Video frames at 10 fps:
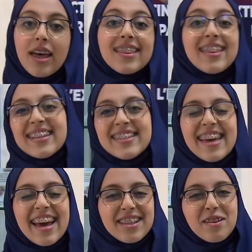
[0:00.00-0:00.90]
That's the
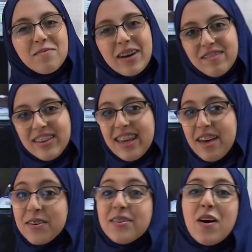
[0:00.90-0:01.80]
end of my
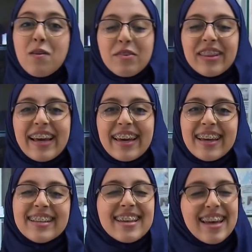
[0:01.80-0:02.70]
video. Hope you like
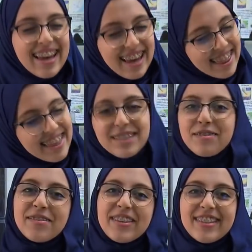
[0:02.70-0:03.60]
it, and thanks
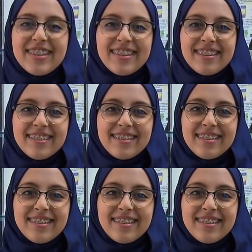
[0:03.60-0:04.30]
for watching.